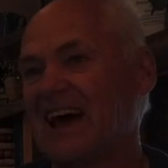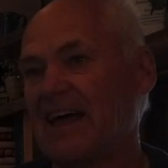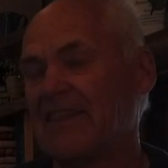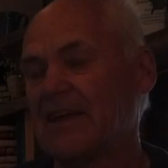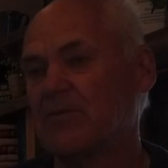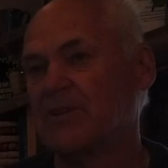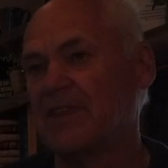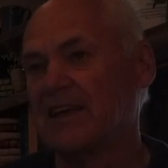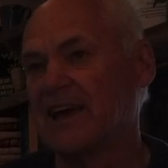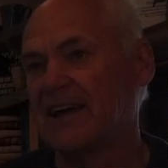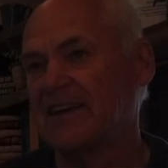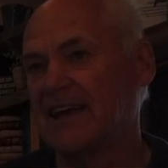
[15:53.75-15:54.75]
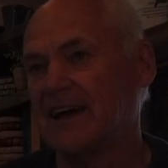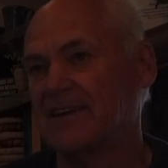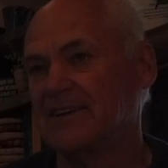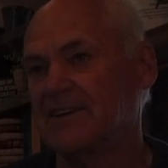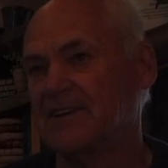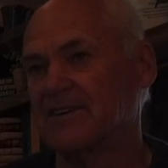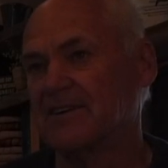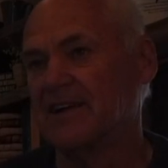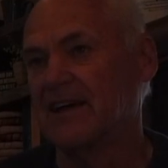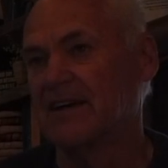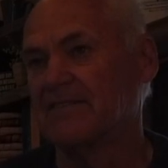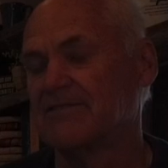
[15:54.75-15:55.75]
I think when they got down
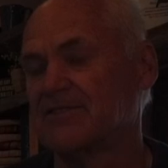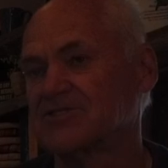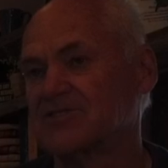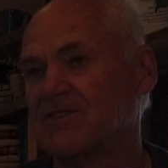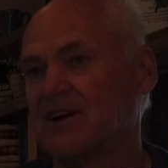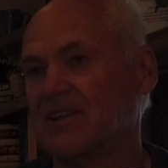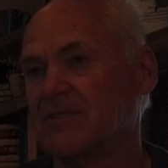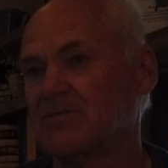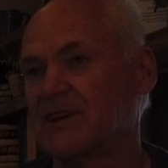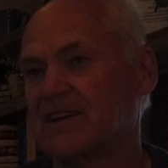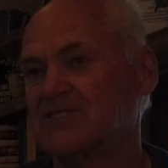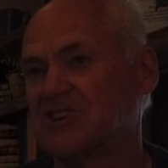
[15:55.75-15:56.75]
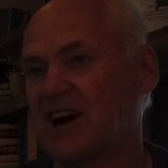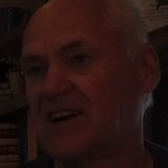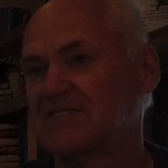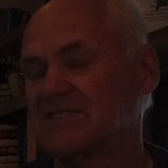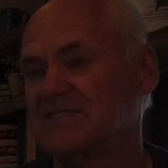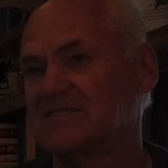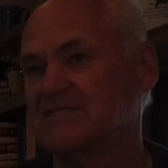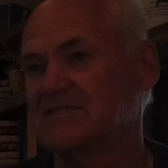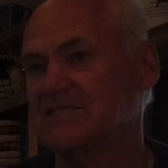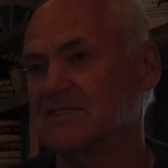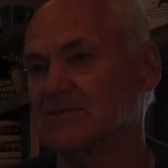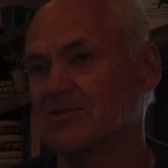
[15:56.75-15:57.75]
here, first of all, they were kind of shocked that
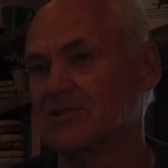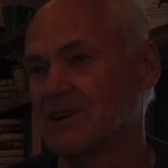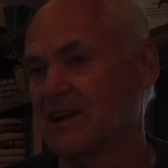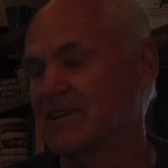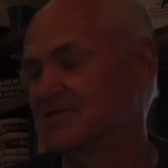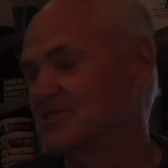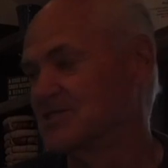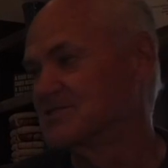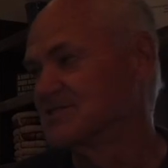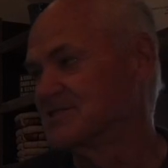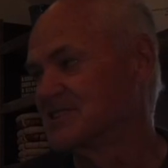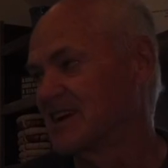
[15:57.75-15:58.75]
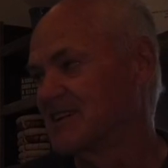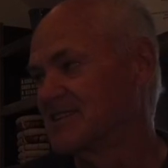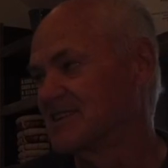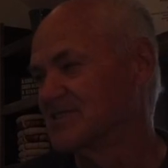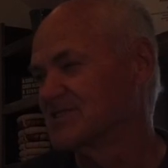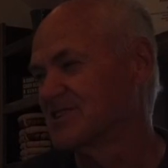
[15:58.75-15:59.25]
there were a lot of churches down here.